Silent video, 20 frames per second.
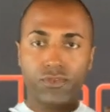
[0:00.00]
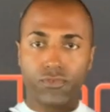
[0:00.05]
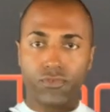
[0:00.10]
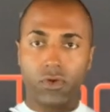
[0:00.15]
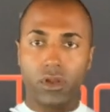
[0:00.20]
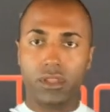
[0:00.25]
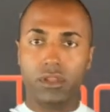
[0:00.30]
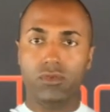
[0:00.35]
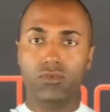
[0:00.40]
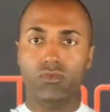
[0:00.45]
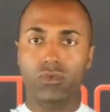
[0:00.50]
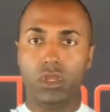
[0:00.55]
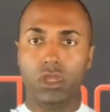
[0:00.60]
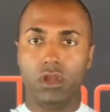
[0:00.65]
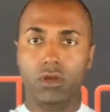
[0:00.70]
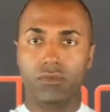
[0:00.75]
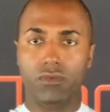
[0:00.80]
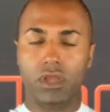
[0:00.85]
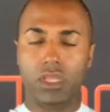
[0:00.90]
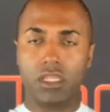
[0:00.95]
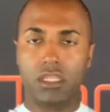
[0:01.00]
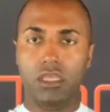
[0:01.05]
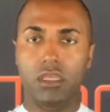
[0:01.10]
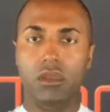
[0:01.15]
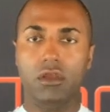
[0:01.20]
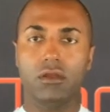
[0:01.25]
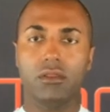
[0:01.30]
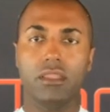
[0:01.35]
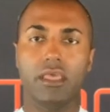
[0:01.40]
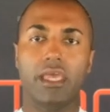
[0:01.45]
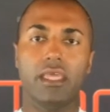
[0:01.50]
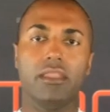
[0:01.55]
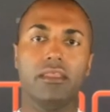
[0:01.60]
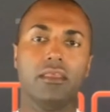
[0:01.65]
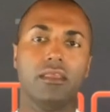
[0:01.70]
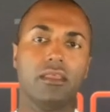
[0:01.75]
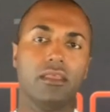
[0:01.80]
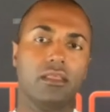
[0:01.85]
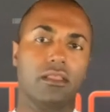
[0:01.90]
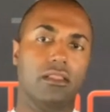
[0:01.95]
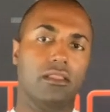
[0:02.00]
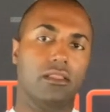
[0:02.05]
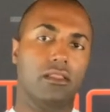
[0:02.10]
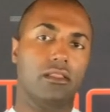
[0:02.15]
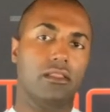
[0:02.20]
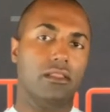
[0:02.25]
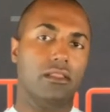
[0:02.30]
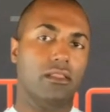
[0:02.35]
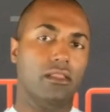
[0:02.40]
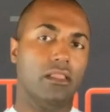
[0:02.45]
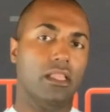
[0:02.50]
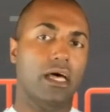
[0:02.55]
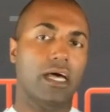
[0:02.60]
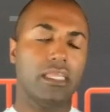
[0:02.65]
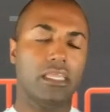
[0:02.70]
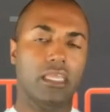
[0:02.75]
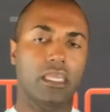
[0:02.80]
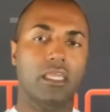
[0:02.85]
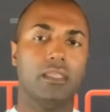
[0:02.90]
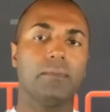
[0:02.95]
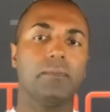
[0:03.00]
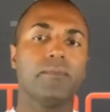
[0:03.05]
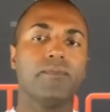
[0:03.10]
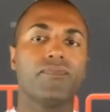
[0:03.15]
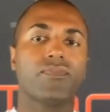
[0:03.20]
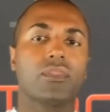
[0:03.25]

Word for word: front and rear right here that lock in,